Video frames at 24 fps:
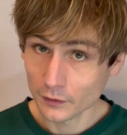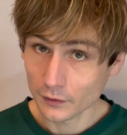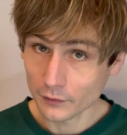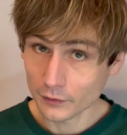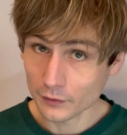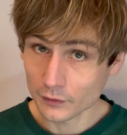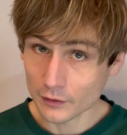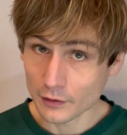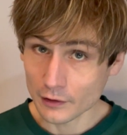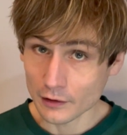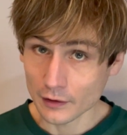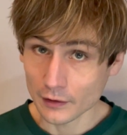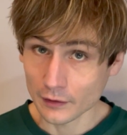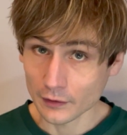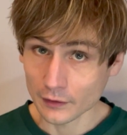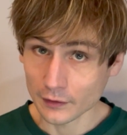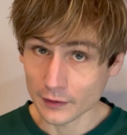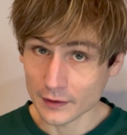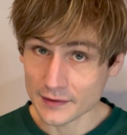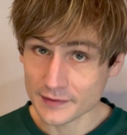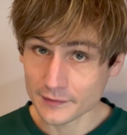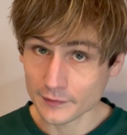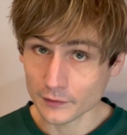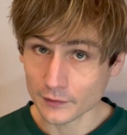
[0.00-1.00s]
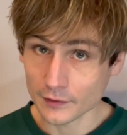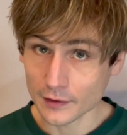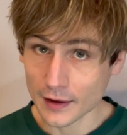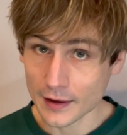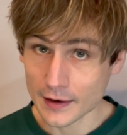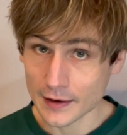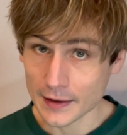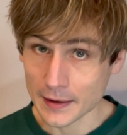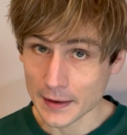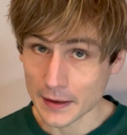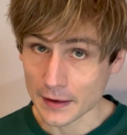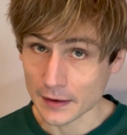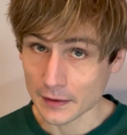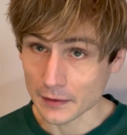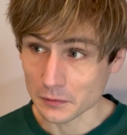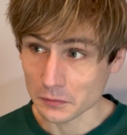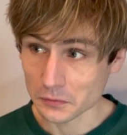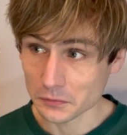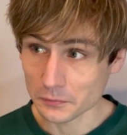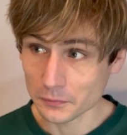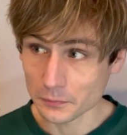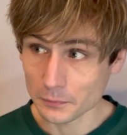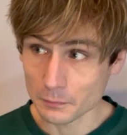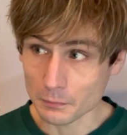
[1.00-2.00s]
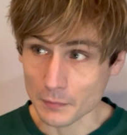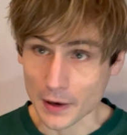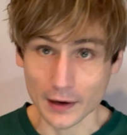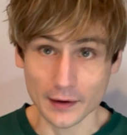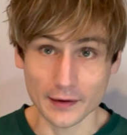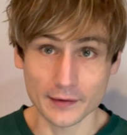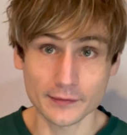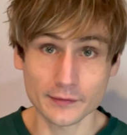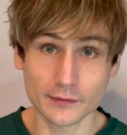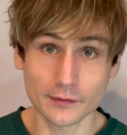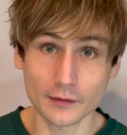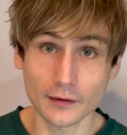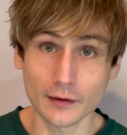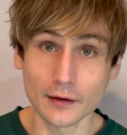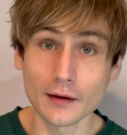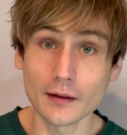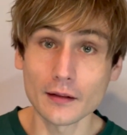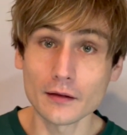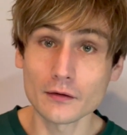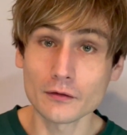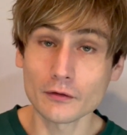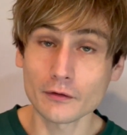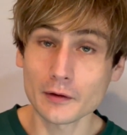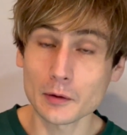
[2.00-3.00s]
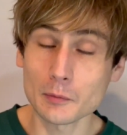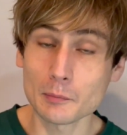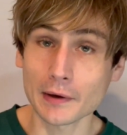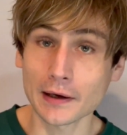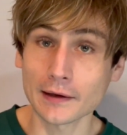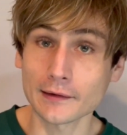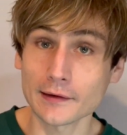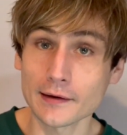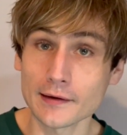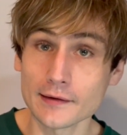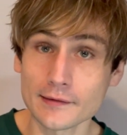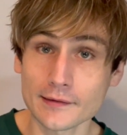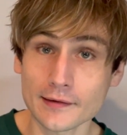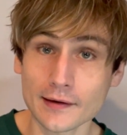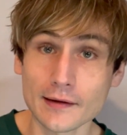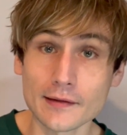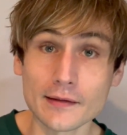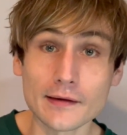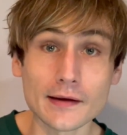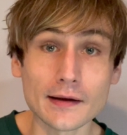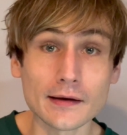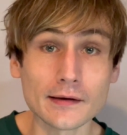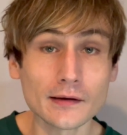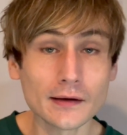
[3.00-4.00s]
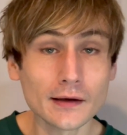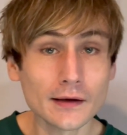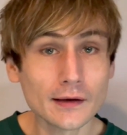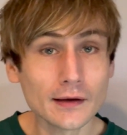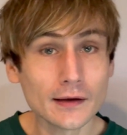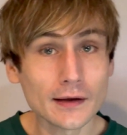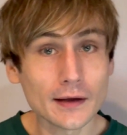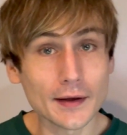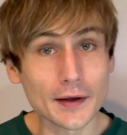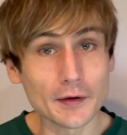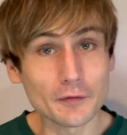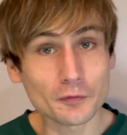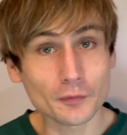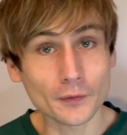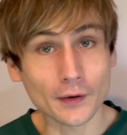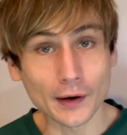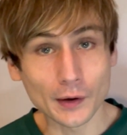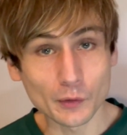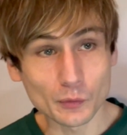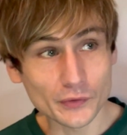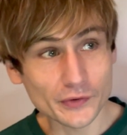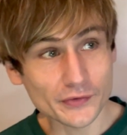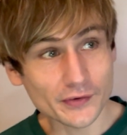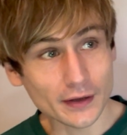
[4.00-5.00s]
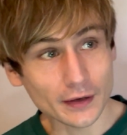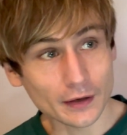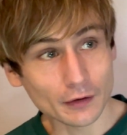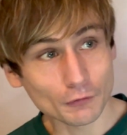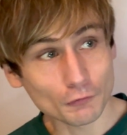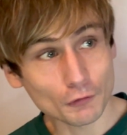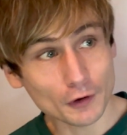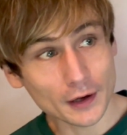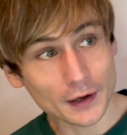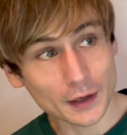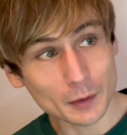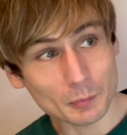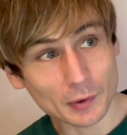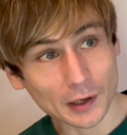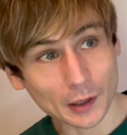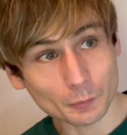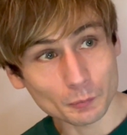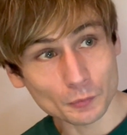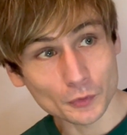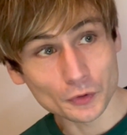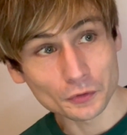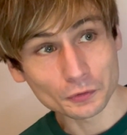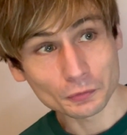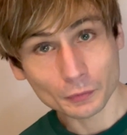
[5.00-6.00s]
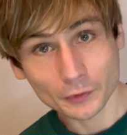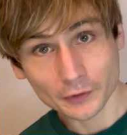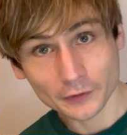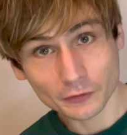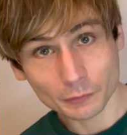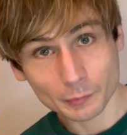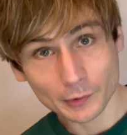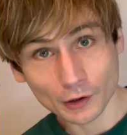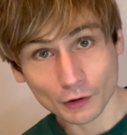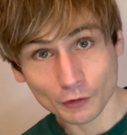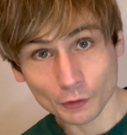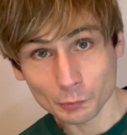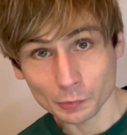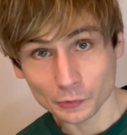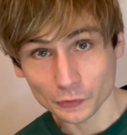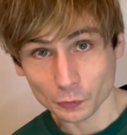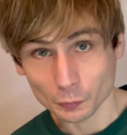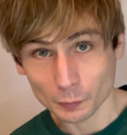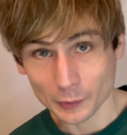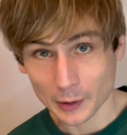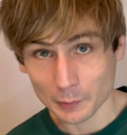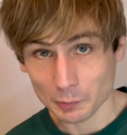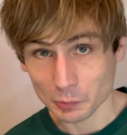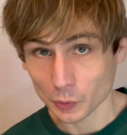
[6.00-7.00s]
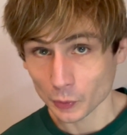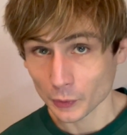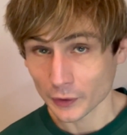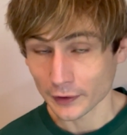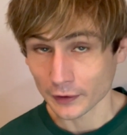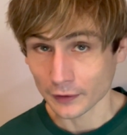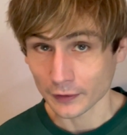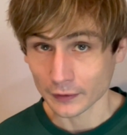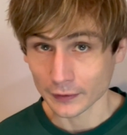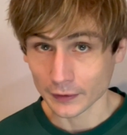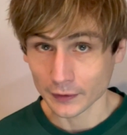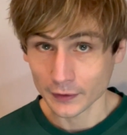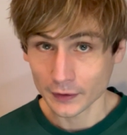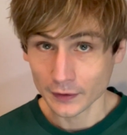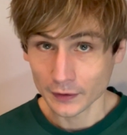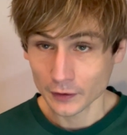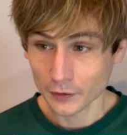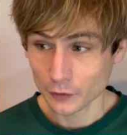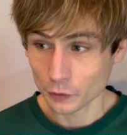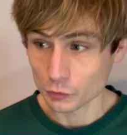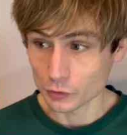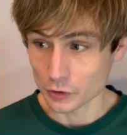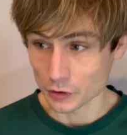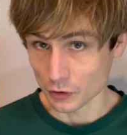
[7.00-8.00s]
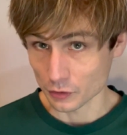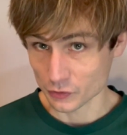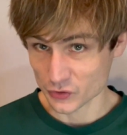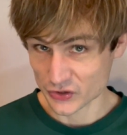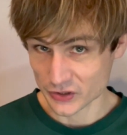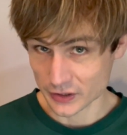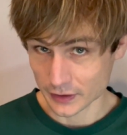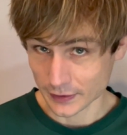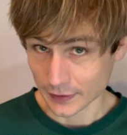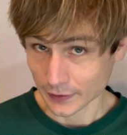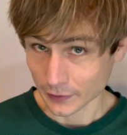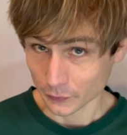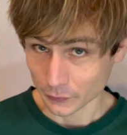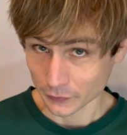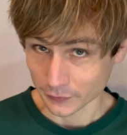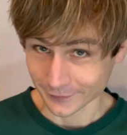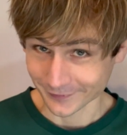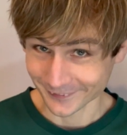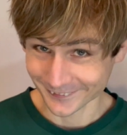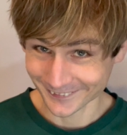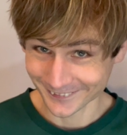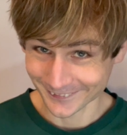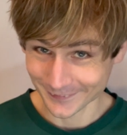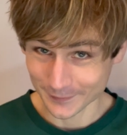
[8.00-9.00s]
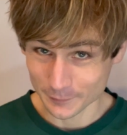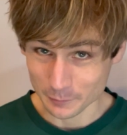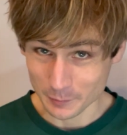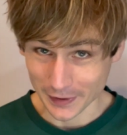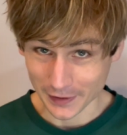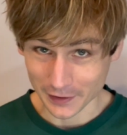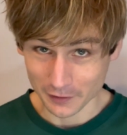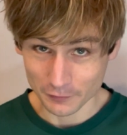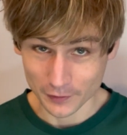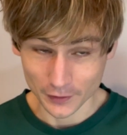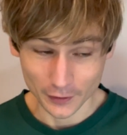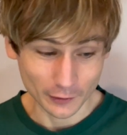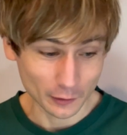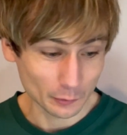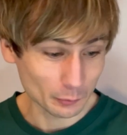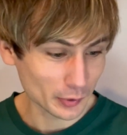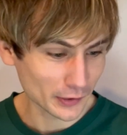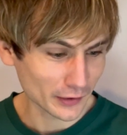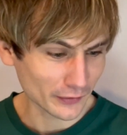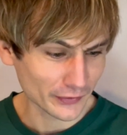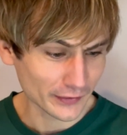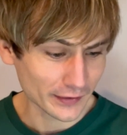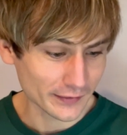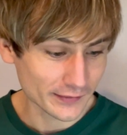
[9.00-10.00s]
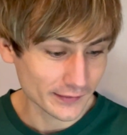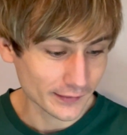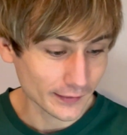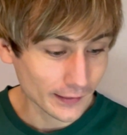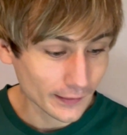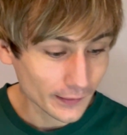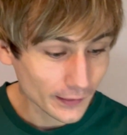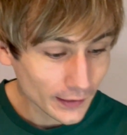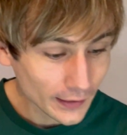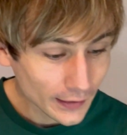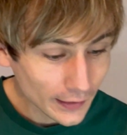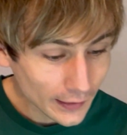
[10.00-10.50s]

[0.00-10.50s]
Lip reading: there isn't any malice in it, there's nothing badly intended. If I was in a really bad mood and wanted to be horrible to people, then I would not sit down and make a video and put it on the internet.